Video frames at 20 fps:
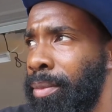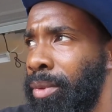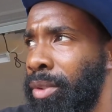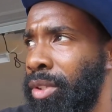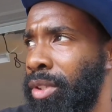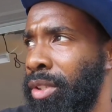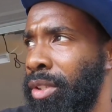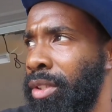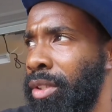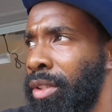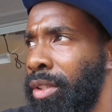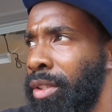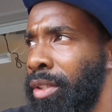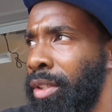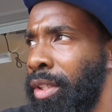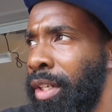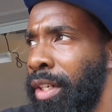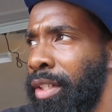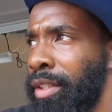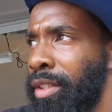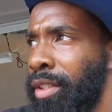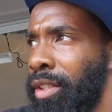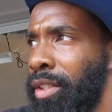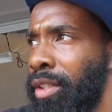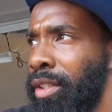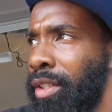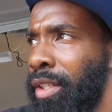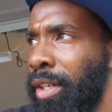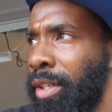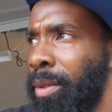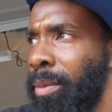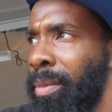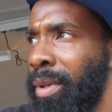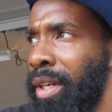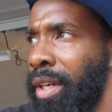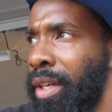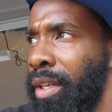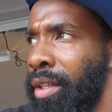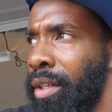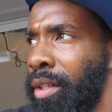She like I said, she caught the
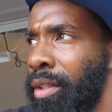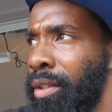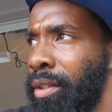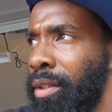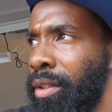bad end.